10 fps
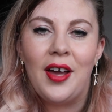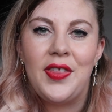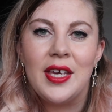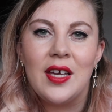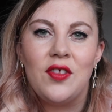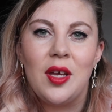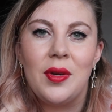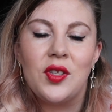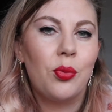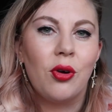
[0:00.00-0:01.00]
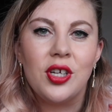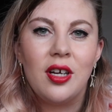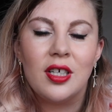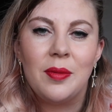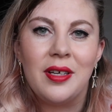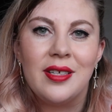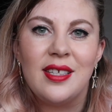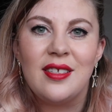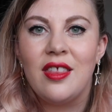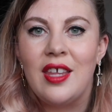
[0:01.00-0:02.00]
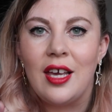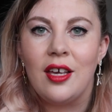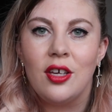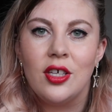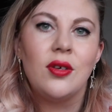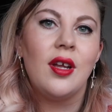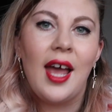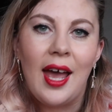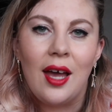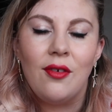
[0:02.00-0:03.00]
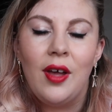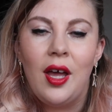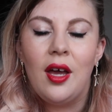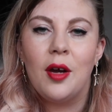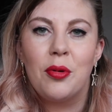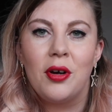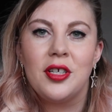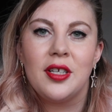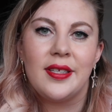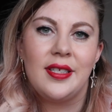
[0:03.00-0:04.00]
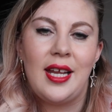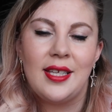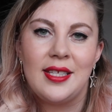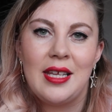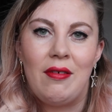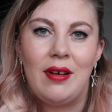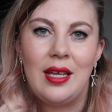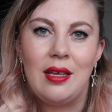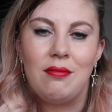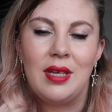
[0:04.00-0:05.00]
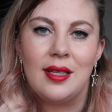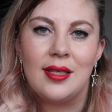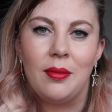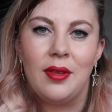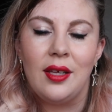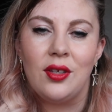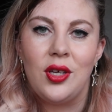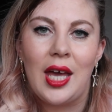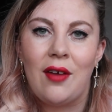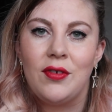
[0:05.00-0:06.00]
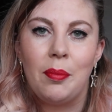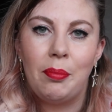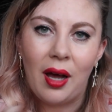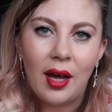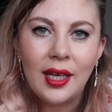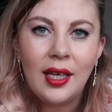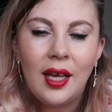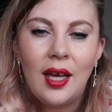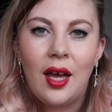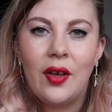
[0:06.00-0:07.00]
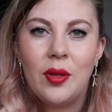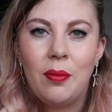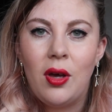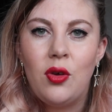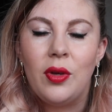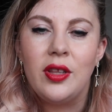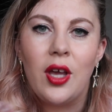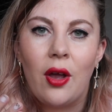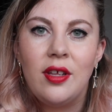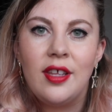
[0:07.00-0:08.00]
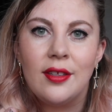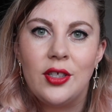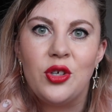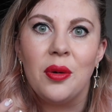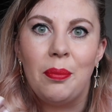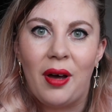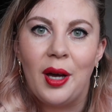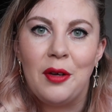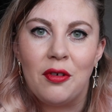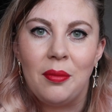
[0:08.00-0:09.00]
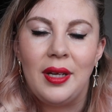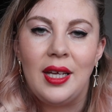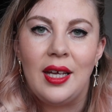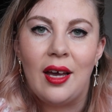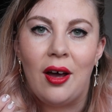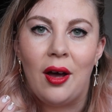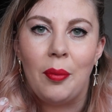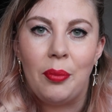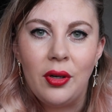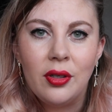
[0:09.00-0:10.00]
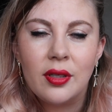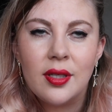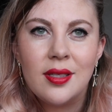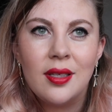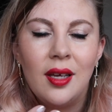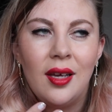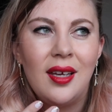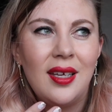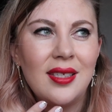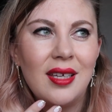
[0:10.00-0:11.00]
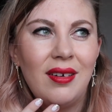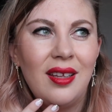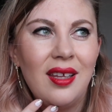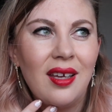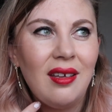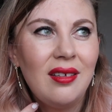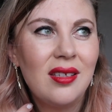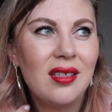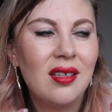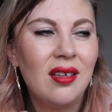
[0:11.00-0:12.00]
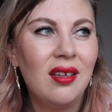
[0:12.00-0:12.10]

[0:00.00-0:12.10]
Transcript: I think of them as a product because it's a thing you can have. A product doesn't necessarily mean something that you have to buy. At the moment, the only thing that you can buy from me are books. Is there anything else?